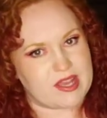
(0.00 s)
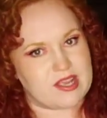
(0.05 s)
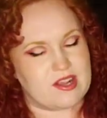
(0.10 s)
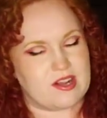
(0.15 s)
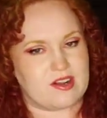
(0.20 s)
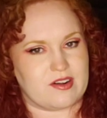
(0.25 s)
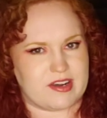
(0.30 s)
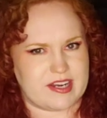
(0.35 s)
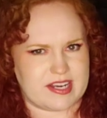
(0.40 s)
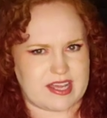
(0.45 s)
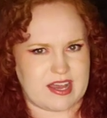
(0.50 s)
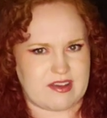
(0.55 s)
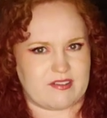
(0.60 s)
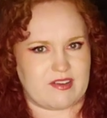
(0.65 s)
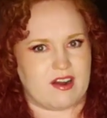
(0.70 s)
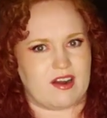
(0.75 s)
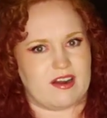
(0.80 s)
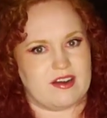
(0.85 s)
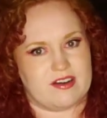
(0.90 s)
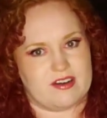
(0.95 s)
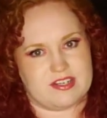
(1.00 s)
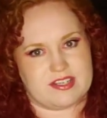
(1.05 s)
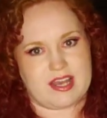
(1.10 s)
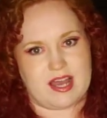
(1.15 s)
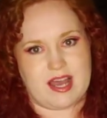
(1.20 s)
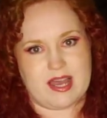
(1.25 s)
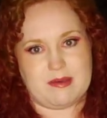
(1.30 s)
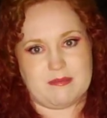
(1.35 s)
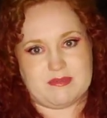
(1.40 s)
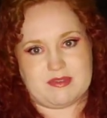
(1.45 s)
you're going to have a harder
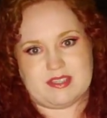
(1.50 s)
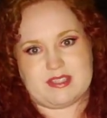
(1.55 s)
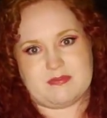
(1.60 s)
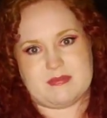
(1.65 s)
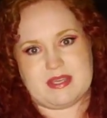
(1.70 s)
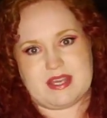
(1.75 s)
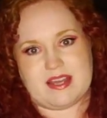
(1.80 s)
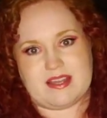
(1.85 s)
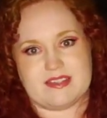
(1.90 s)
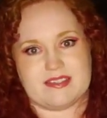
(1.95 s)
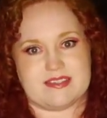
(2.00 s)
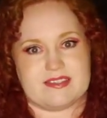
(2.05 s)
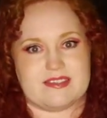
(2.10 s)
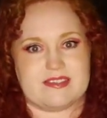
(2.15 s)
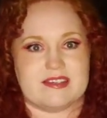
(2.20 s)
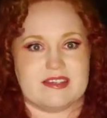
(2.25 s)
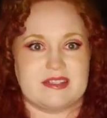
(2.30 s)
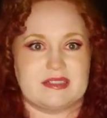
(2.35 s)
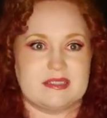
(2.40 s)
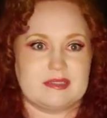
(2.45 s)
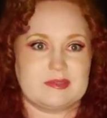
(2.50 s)
time, just because